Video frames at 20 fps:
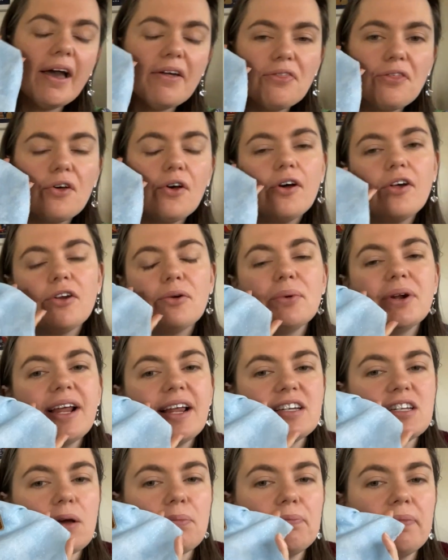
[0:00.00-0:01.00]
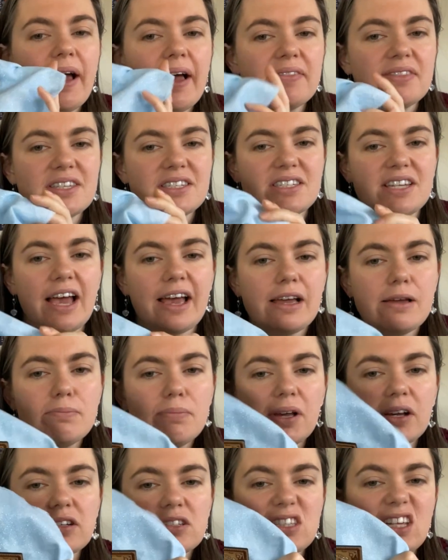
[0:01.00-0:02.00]
thought it would end up about the same
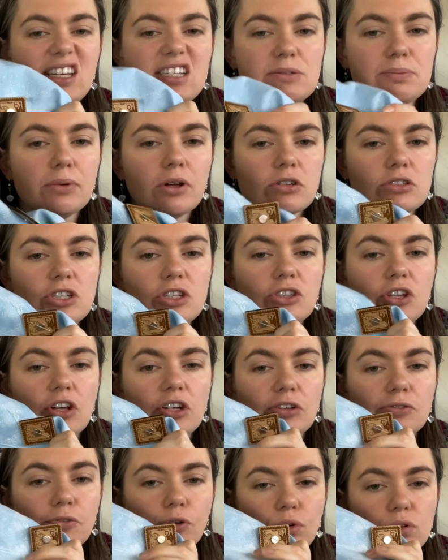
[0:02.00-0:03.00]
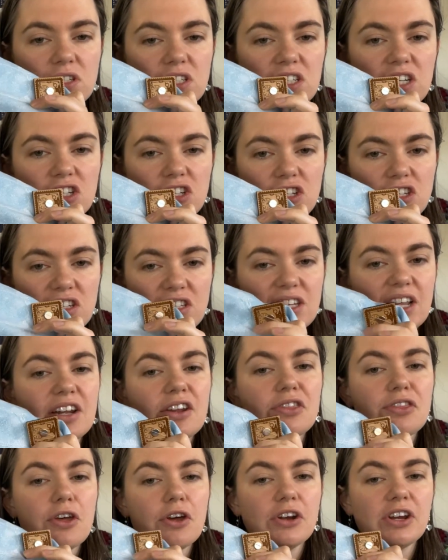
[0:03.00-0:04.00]
because these blocks are 34 stitches instead
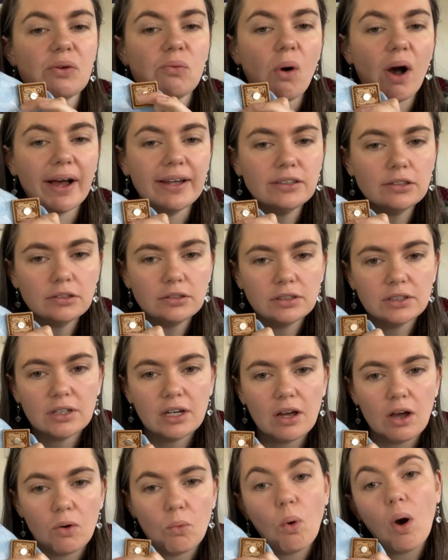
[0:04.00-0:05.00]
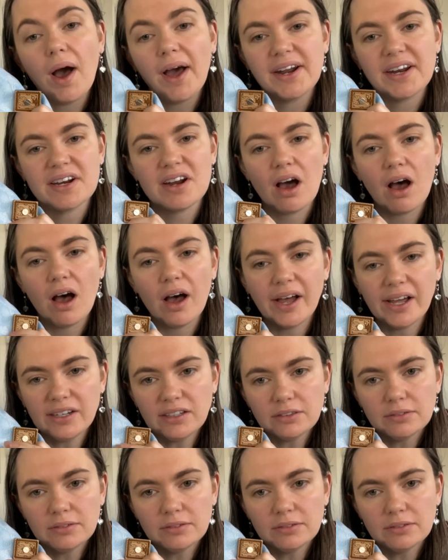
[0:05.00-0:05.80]
of 31 wide and high.